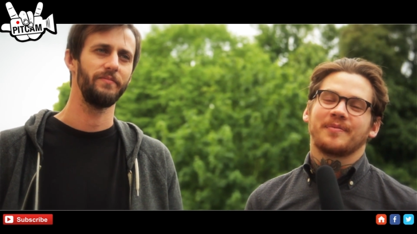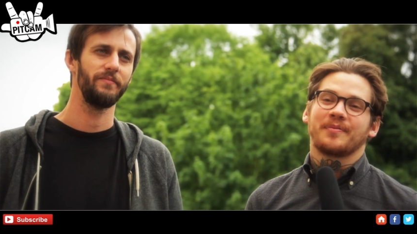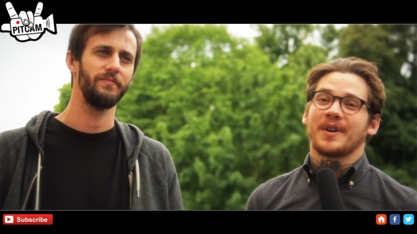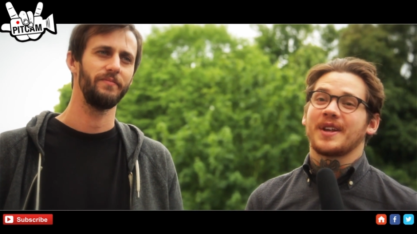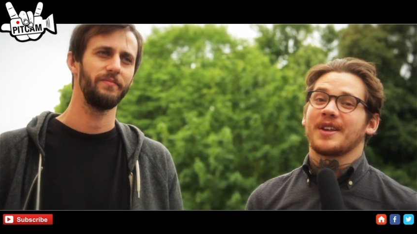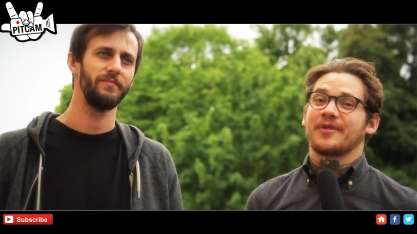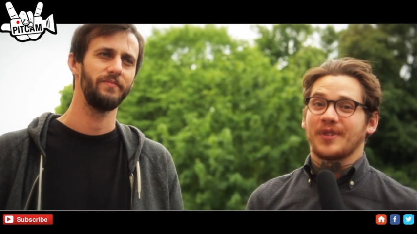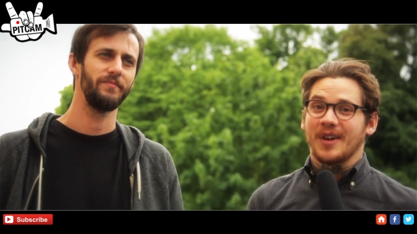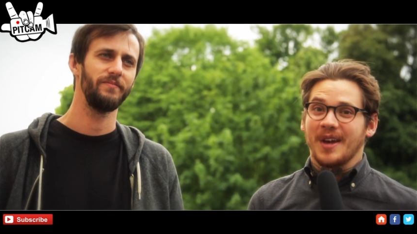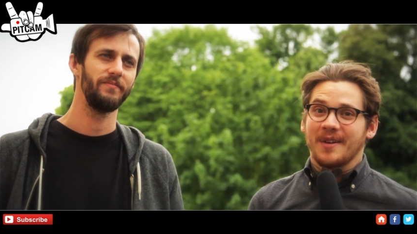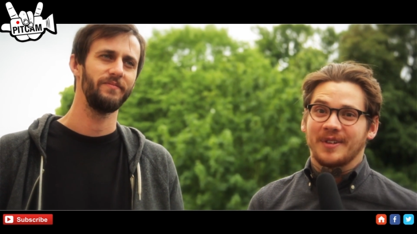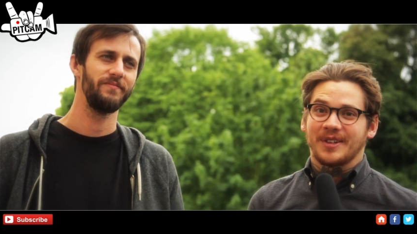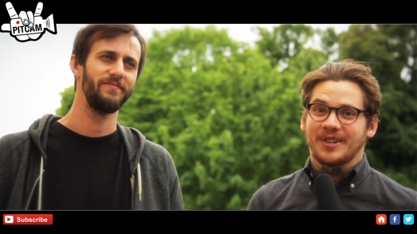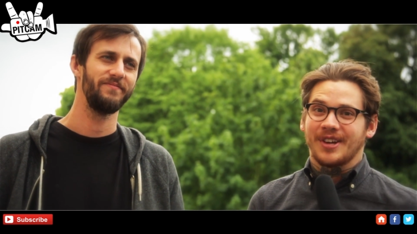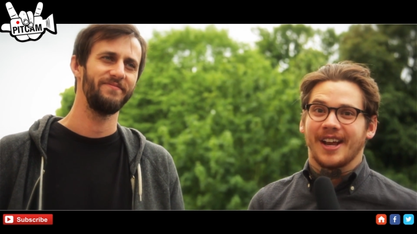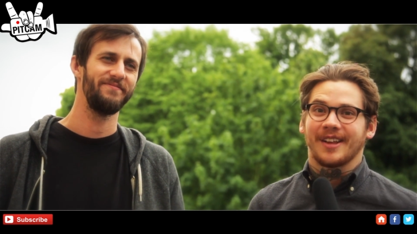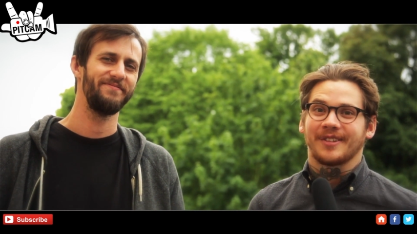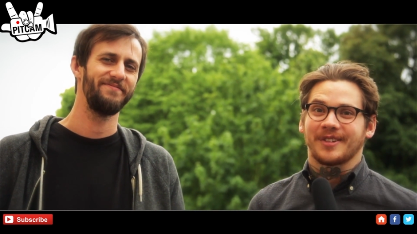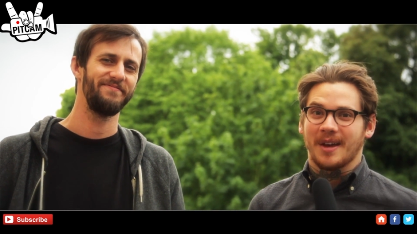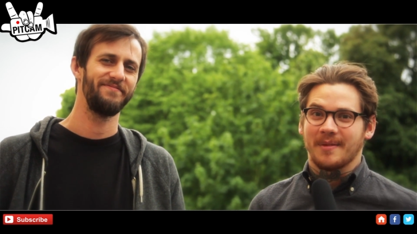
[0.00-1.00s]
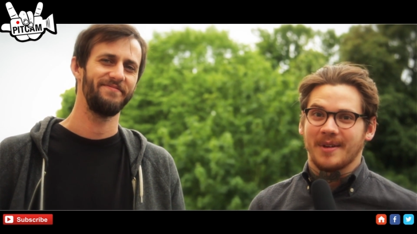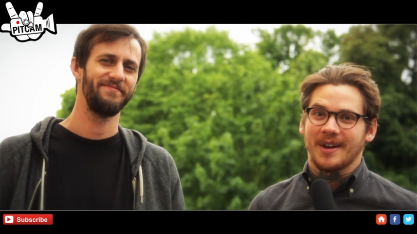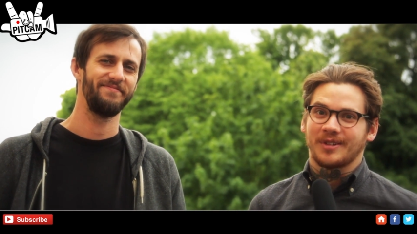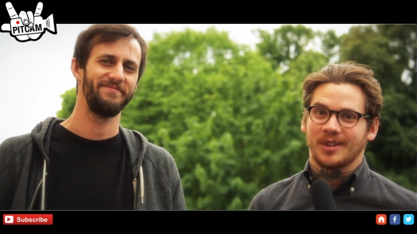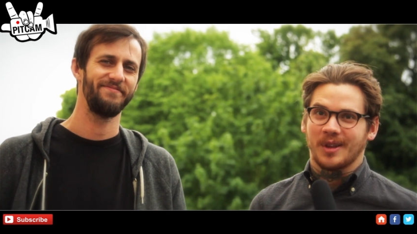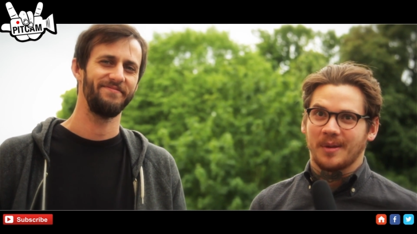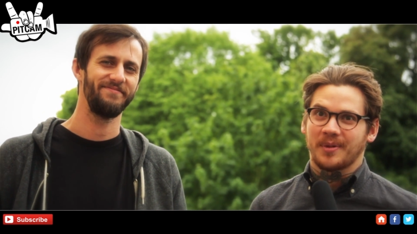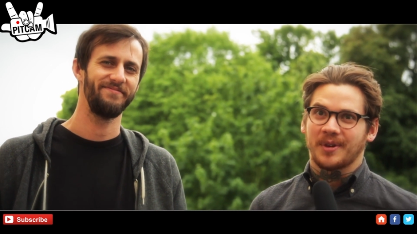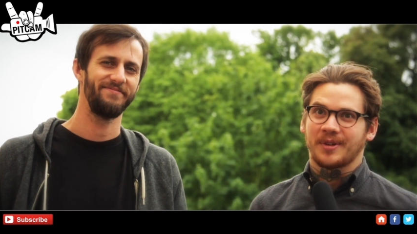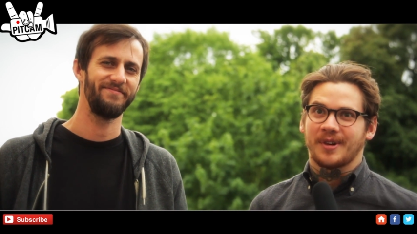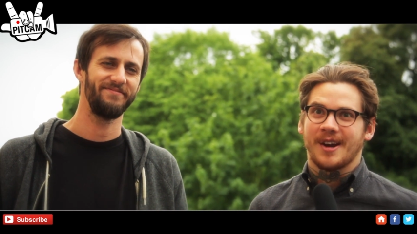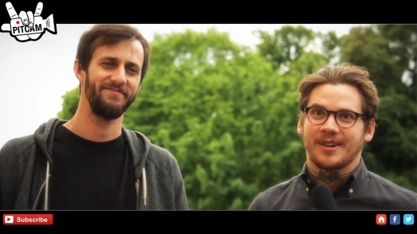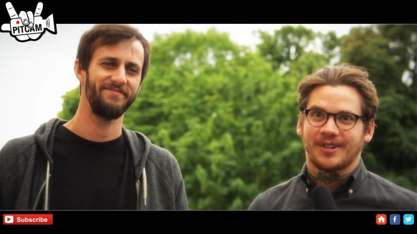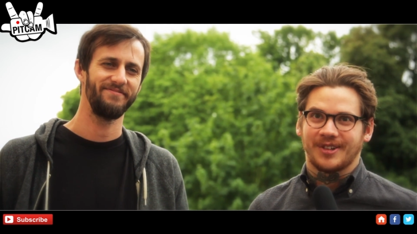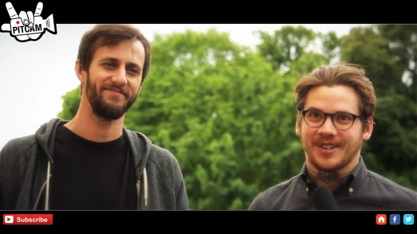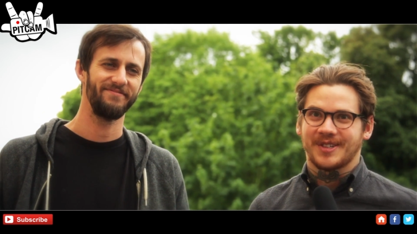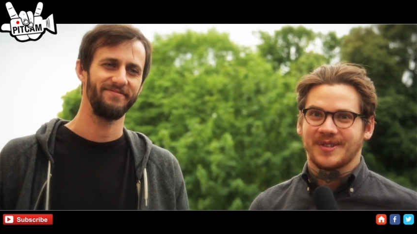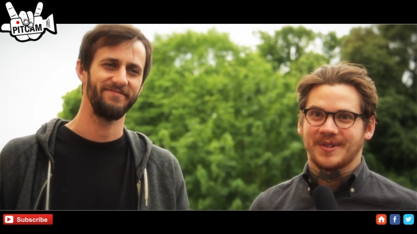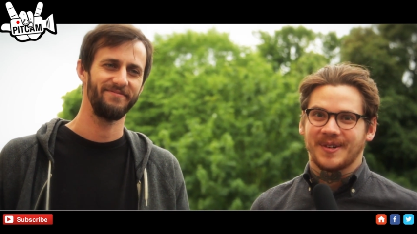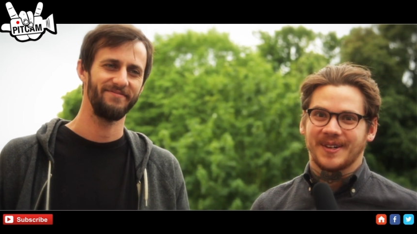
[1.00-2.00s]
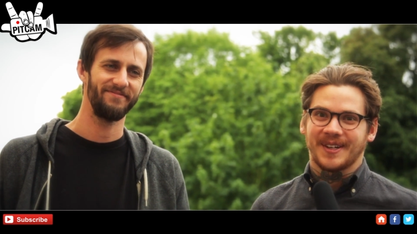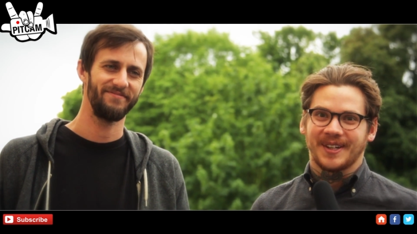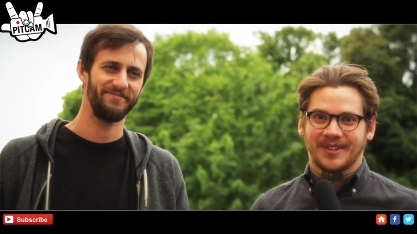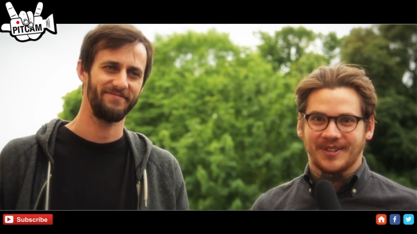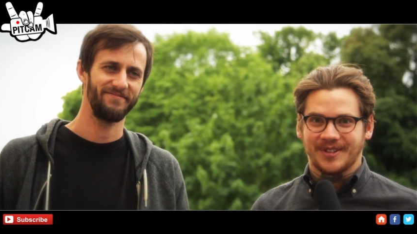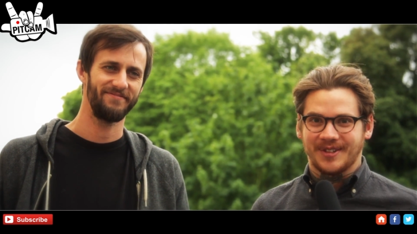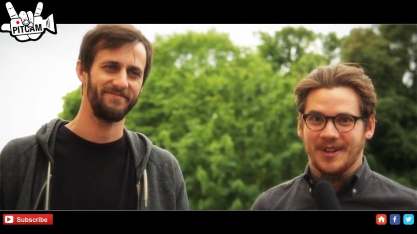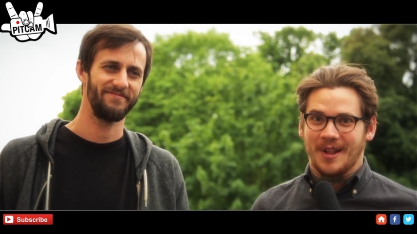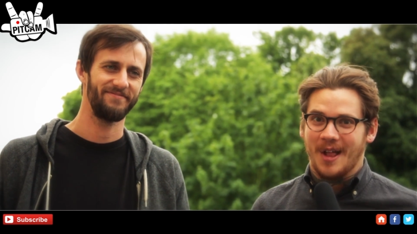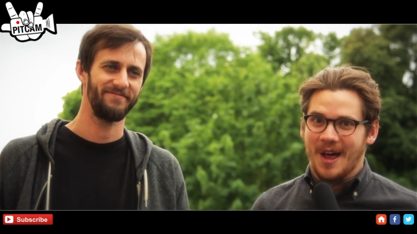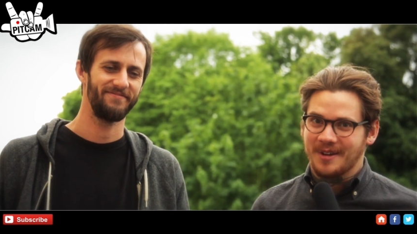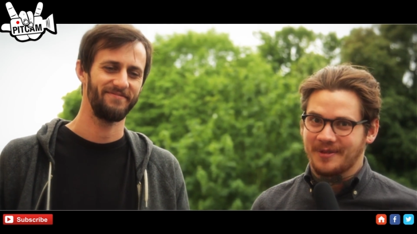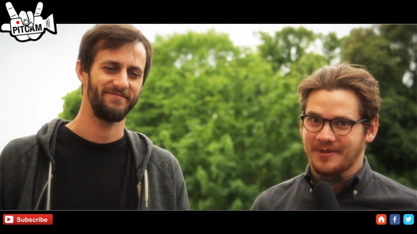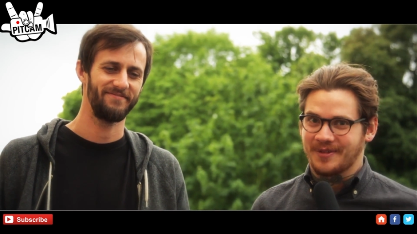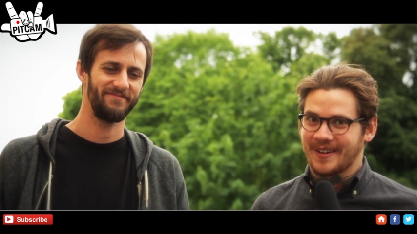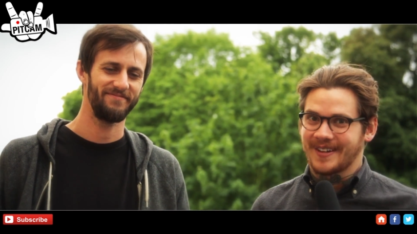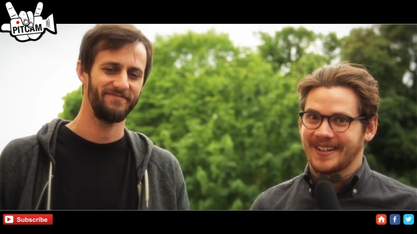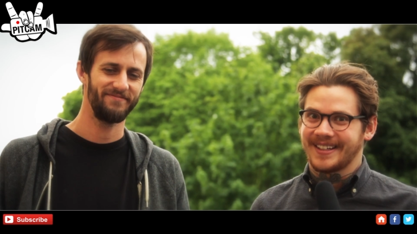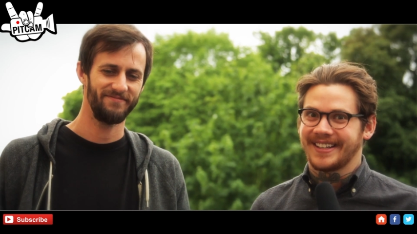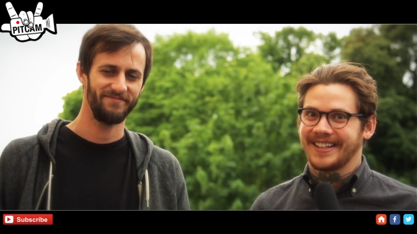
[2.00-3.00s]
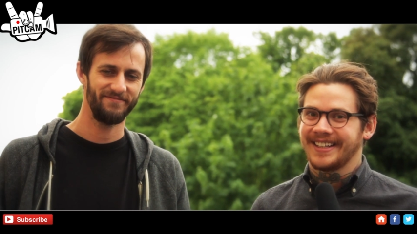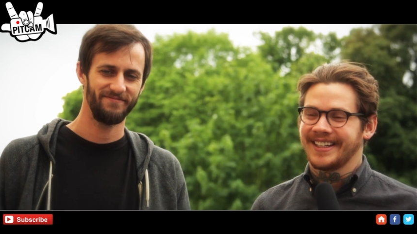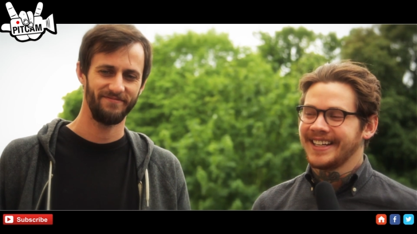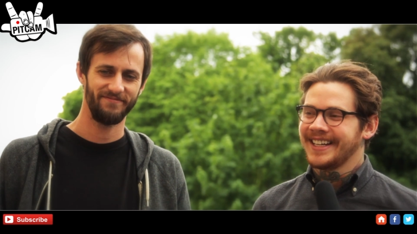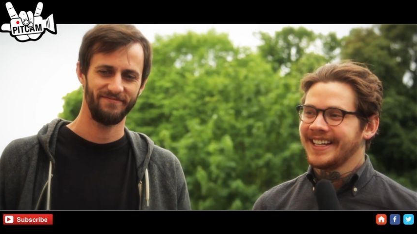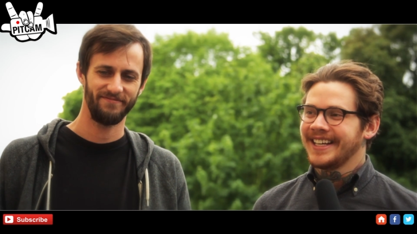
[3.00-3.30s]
Speaker 1: but if you have a chance, come out to the Progression Tour, because it's a lot of fun,